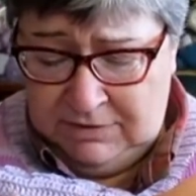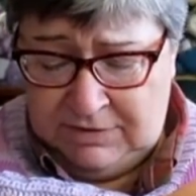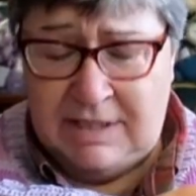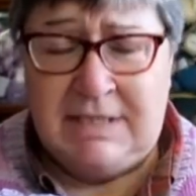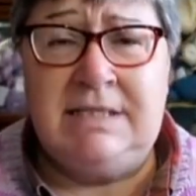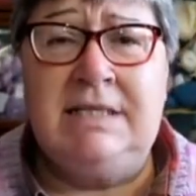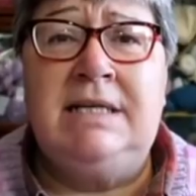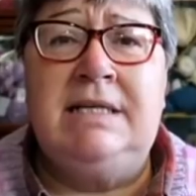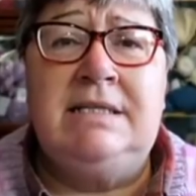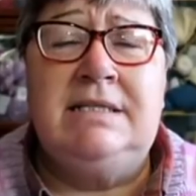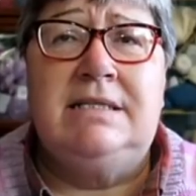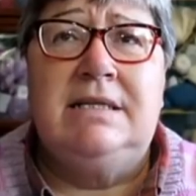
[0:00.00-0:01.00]
this
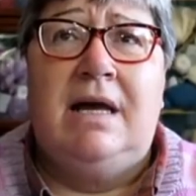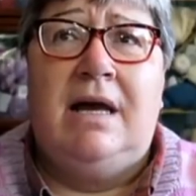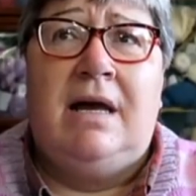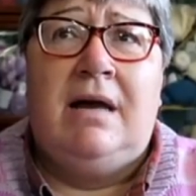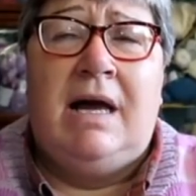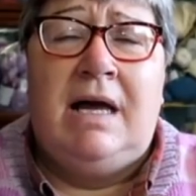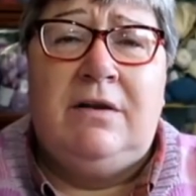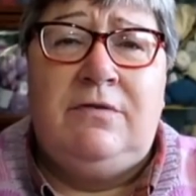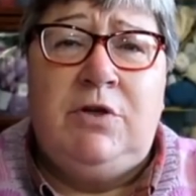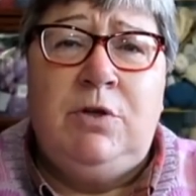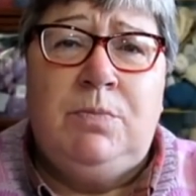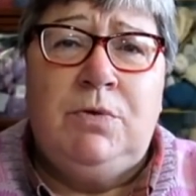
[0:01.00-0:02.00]
is, uh, I had a
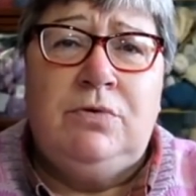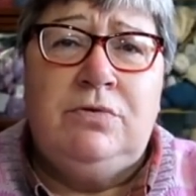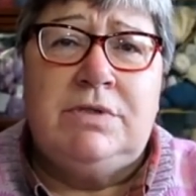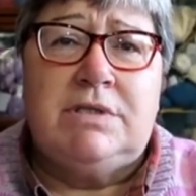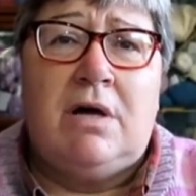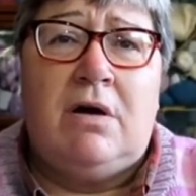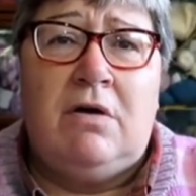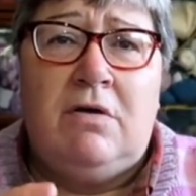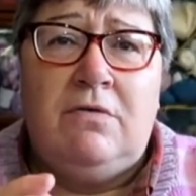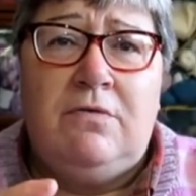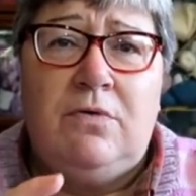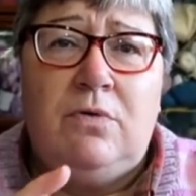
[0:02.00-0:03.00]
few balls
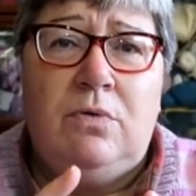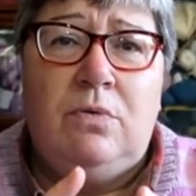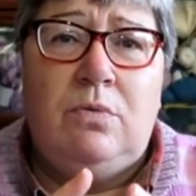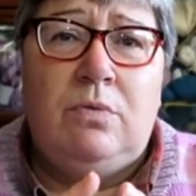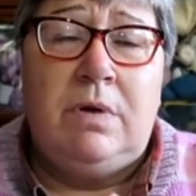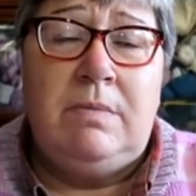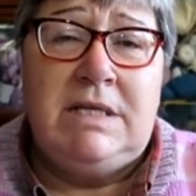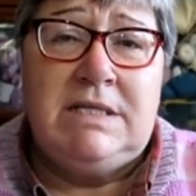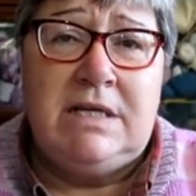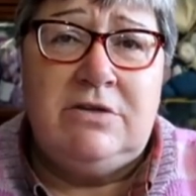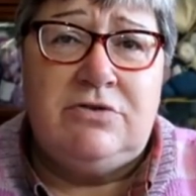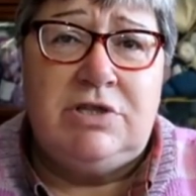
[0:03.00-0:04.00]
of
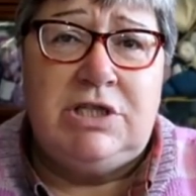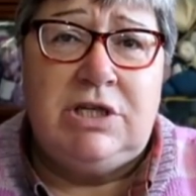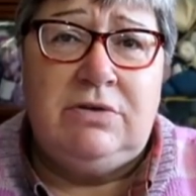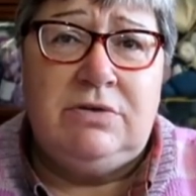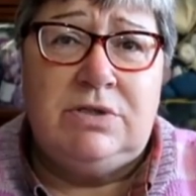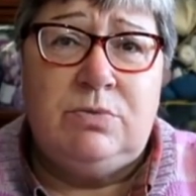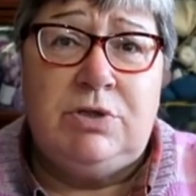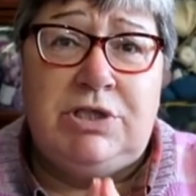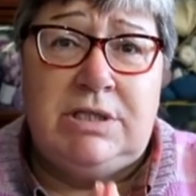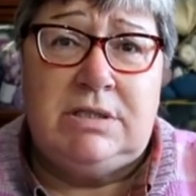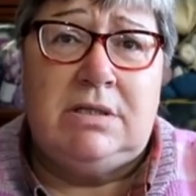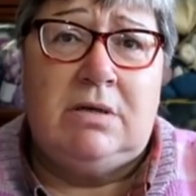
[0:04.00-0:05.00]
Women's Institute,
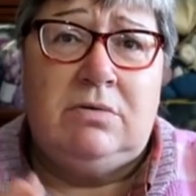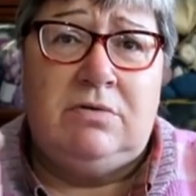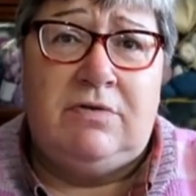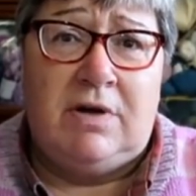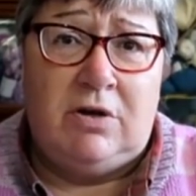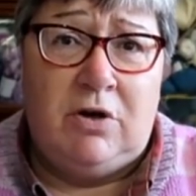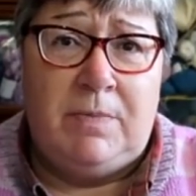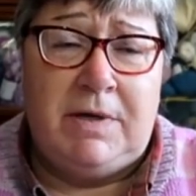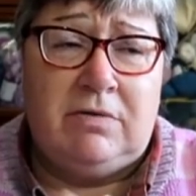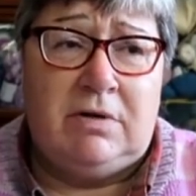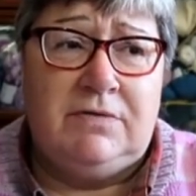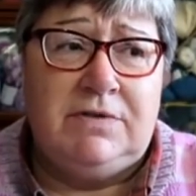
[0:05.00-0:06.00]
which is sold via
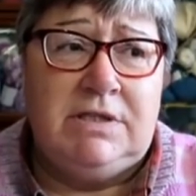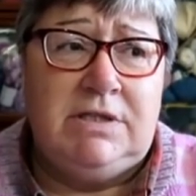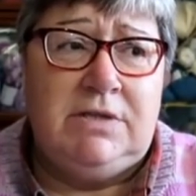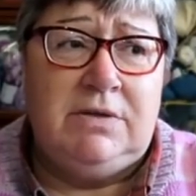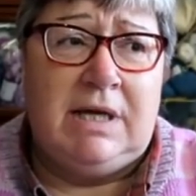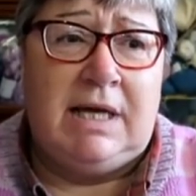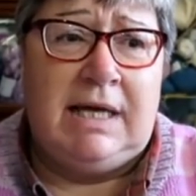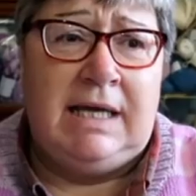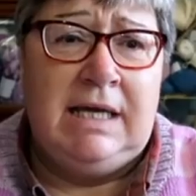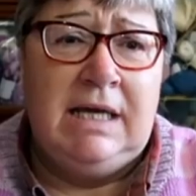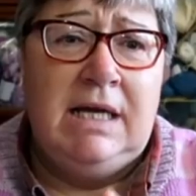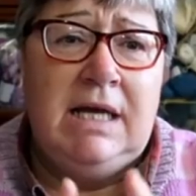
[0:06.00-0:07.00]
Hobbycraft in the
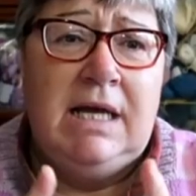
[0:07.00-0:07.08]
UK.